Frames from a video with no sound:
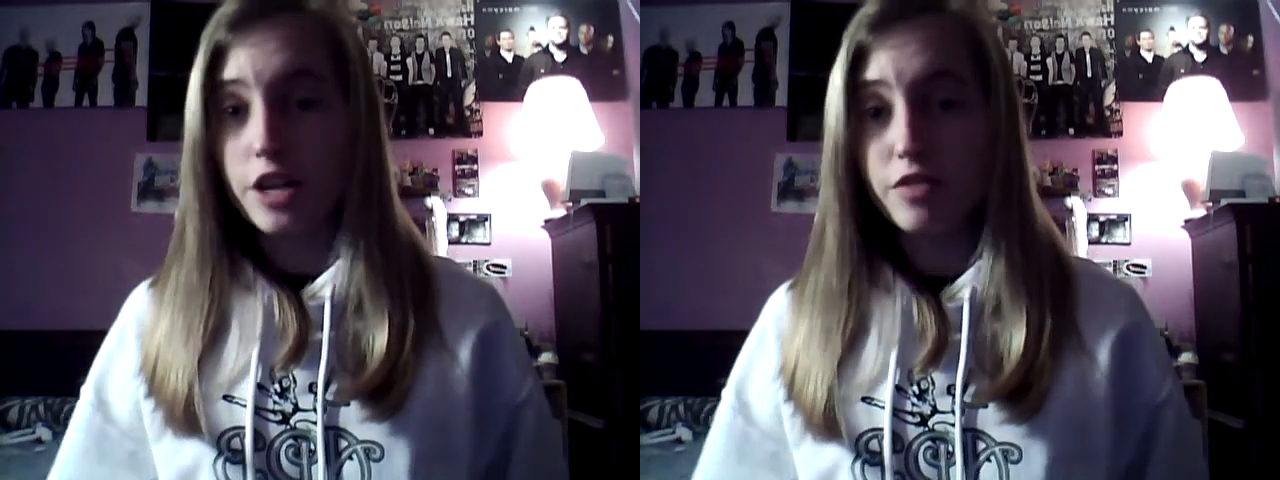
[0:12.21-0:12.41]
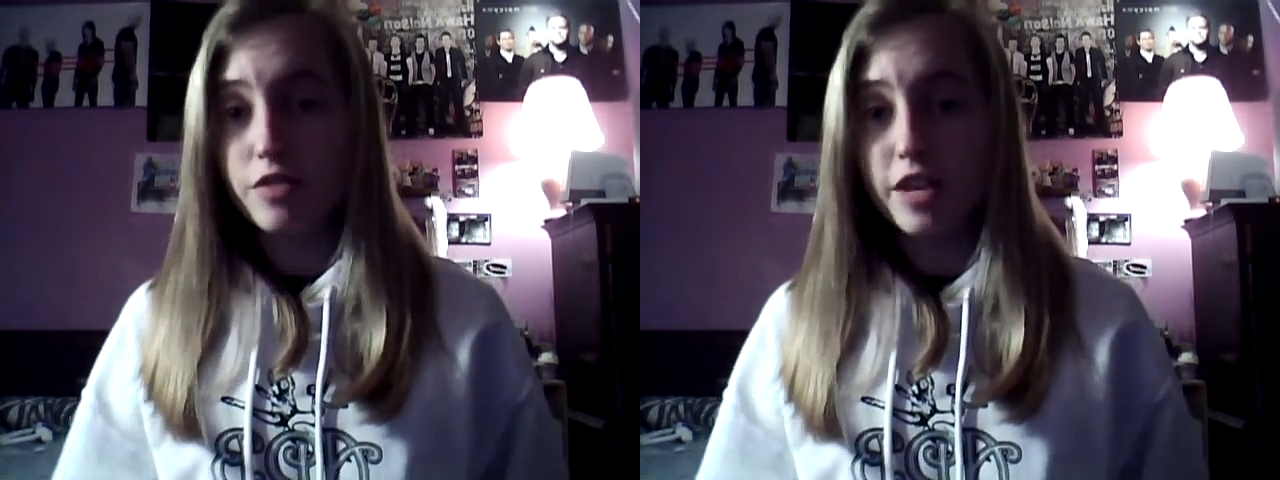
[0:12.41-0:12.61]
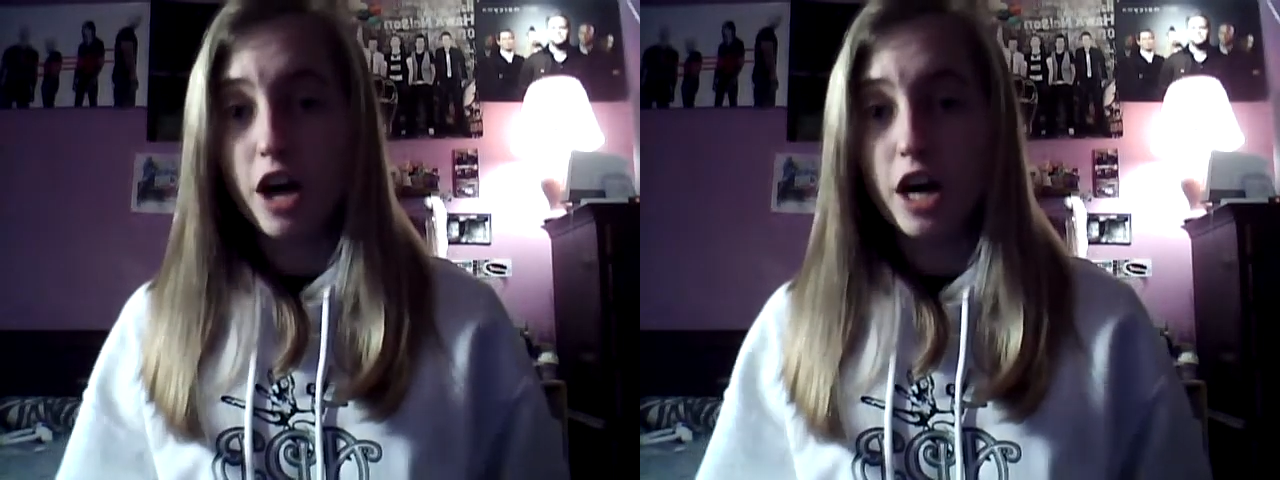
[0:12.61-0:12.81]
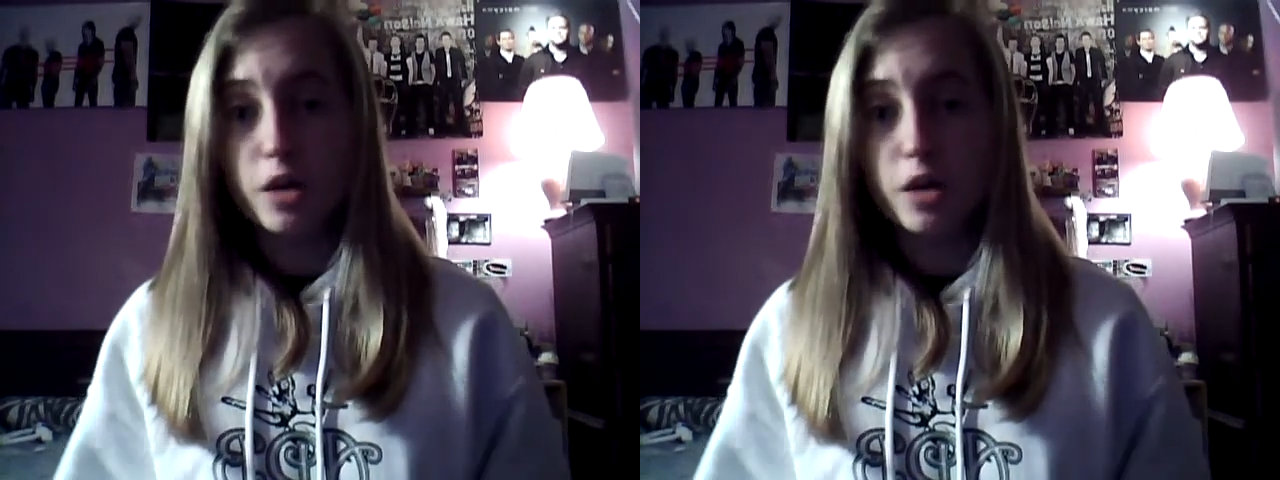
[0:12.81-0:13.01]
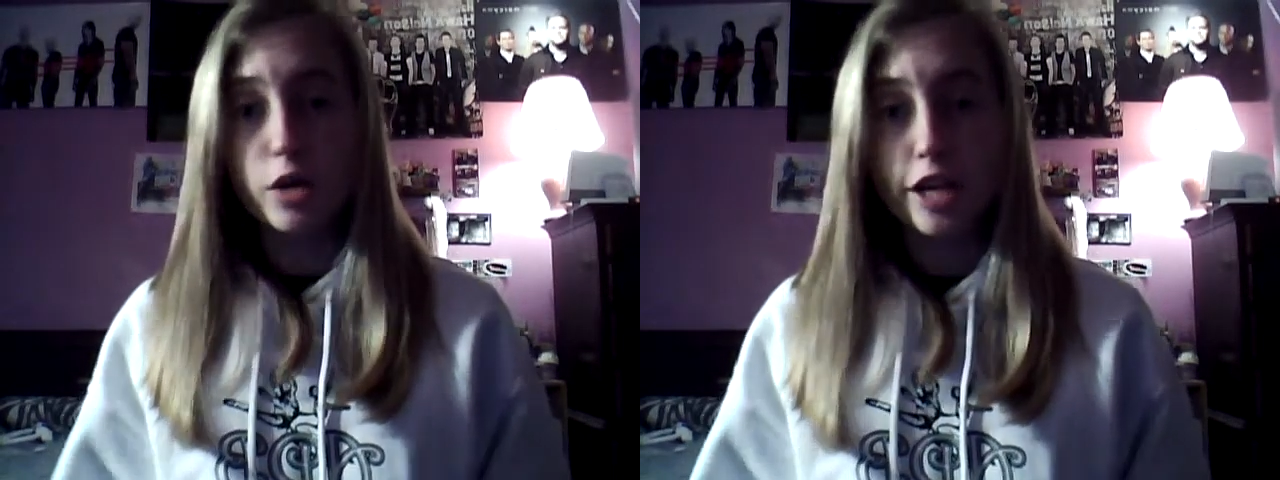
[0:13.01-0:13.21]
your feet hard
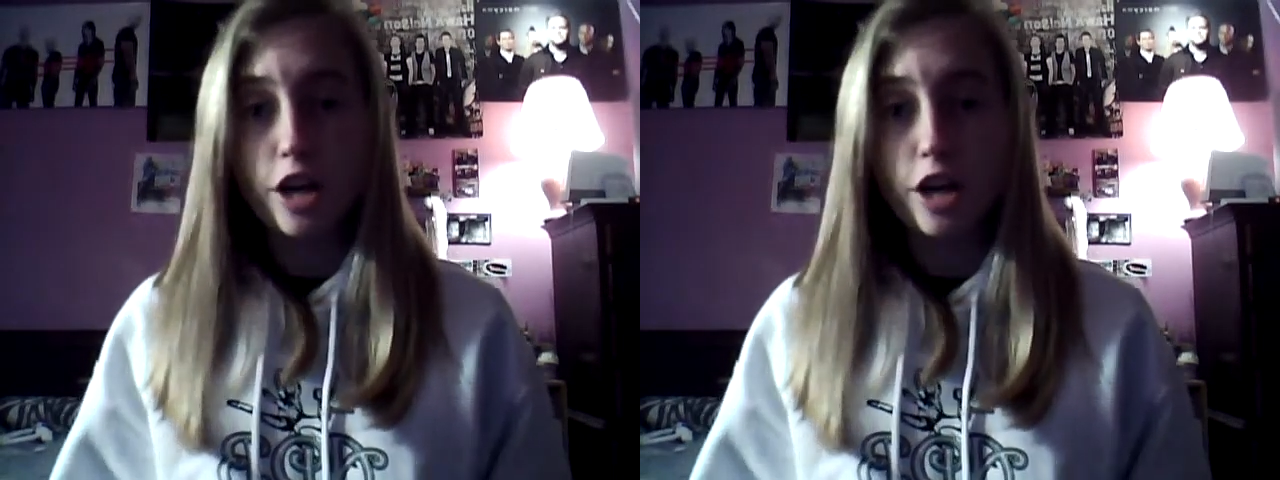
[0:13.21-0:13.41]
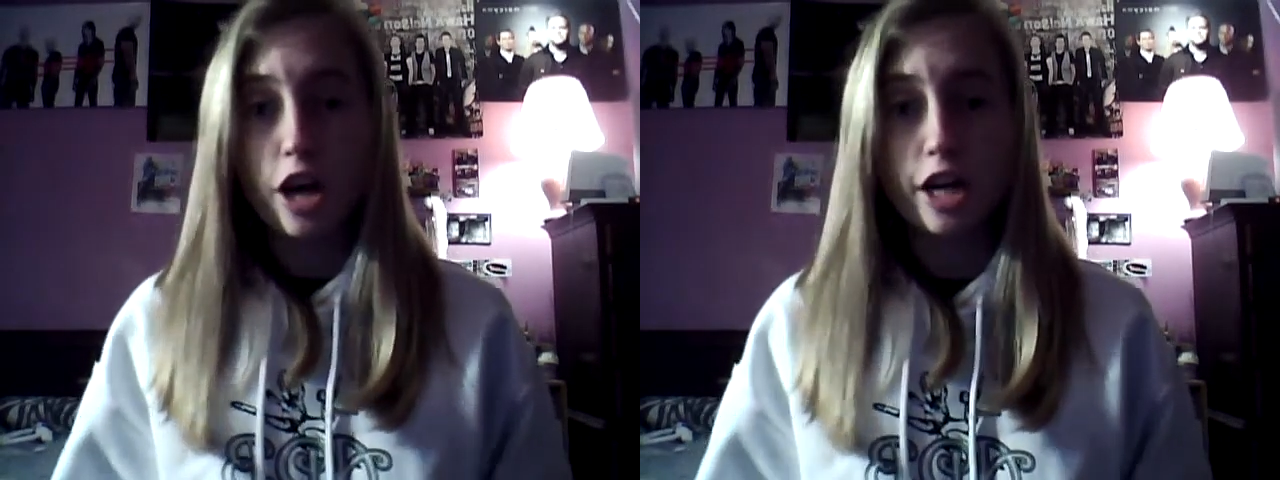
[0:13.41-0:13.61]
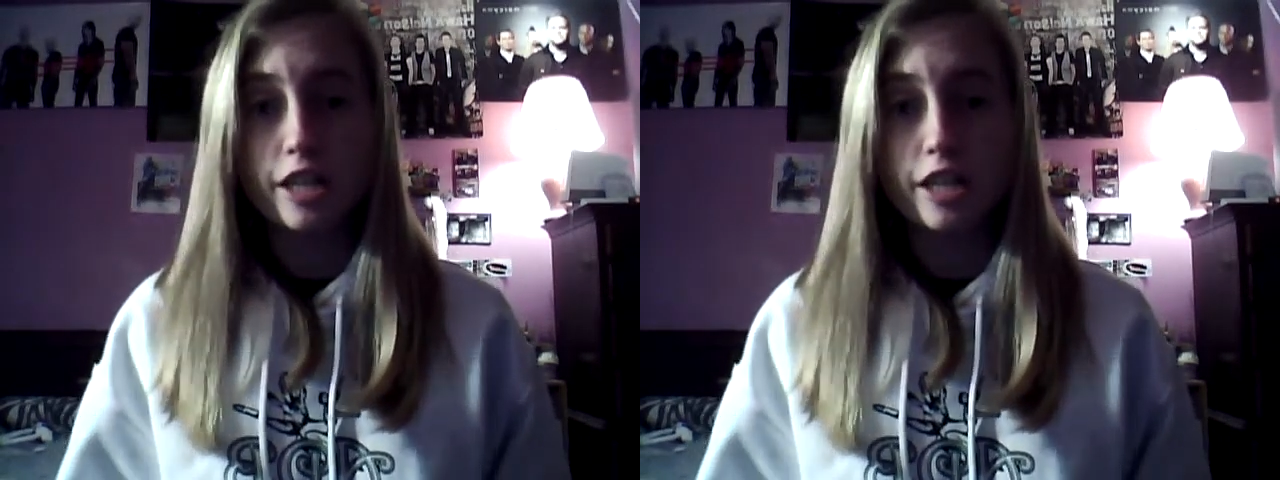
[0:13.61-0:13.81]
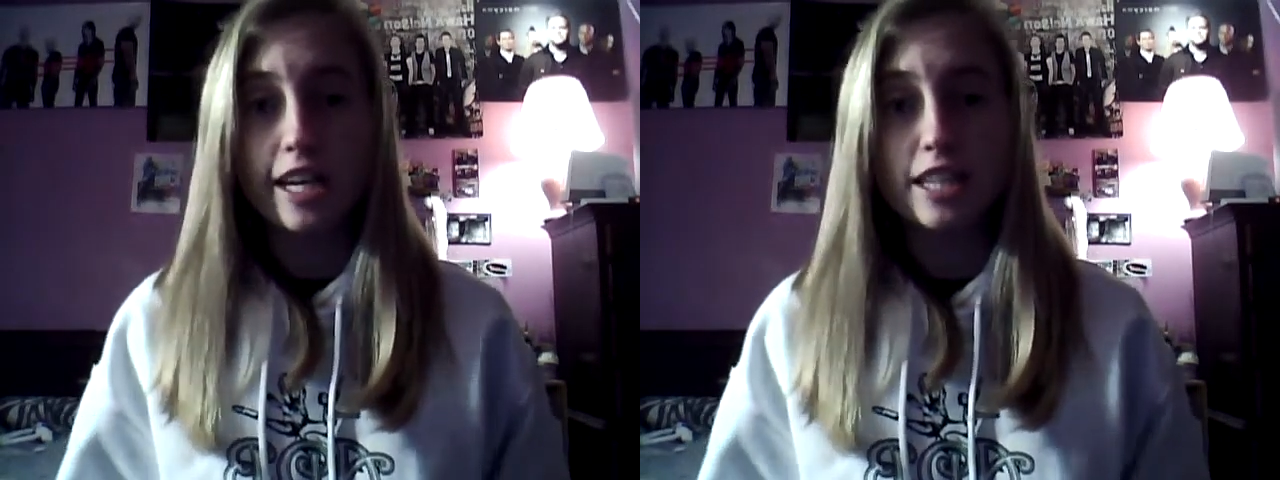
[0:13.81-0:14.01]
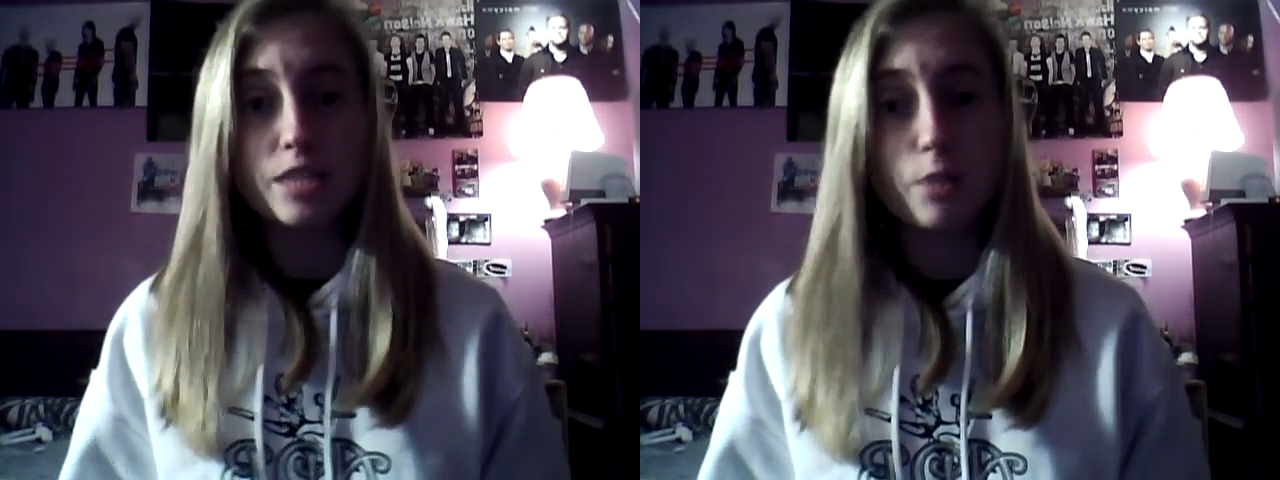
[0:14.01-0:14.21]
or working hard, like
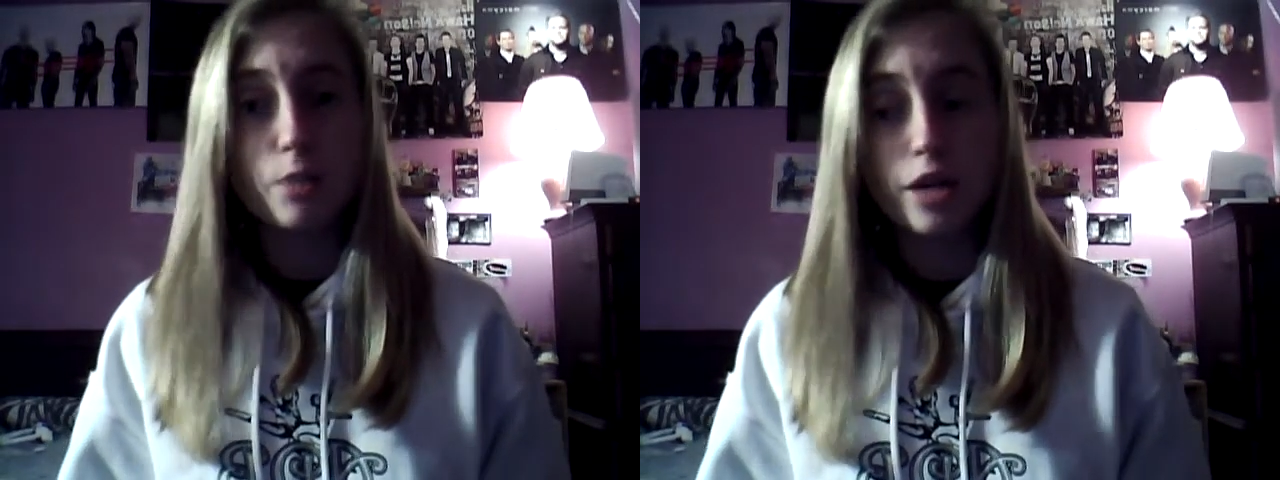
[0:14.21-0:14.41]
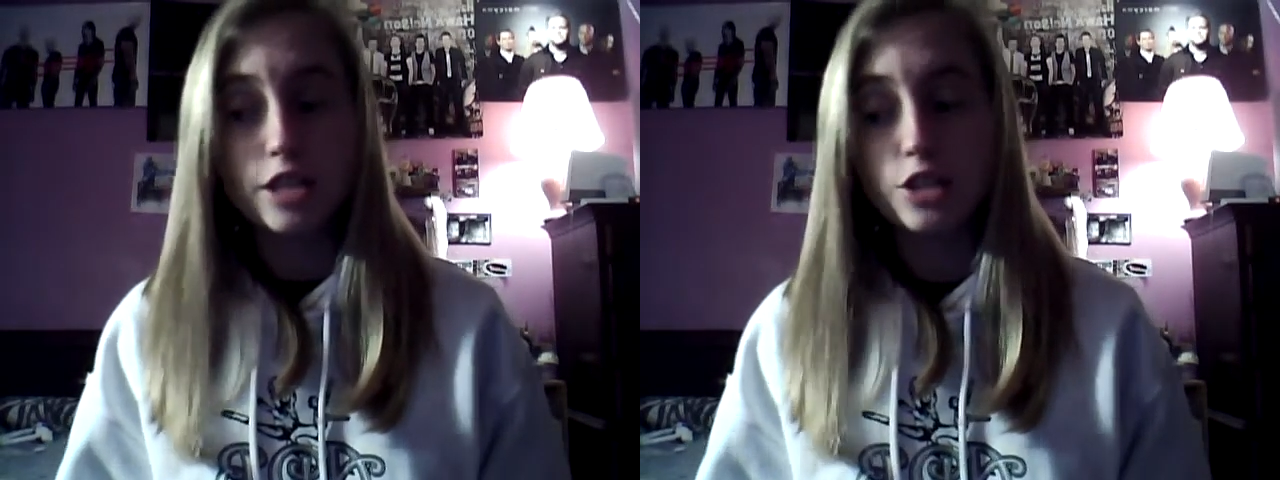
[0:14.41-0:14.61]
in sports,